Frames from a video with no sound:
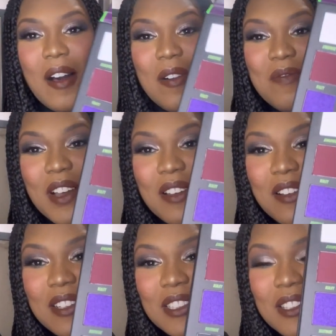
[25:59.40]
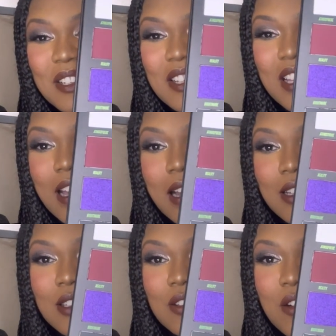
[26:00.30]
Oh my gosh, look at the
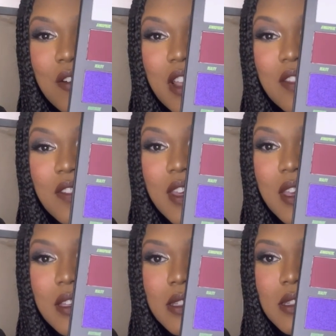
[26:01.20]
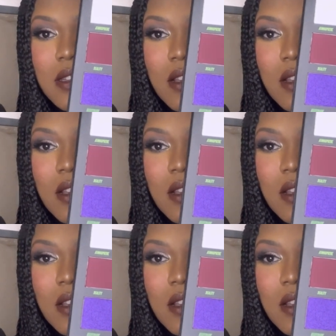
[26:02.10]
colour story in this.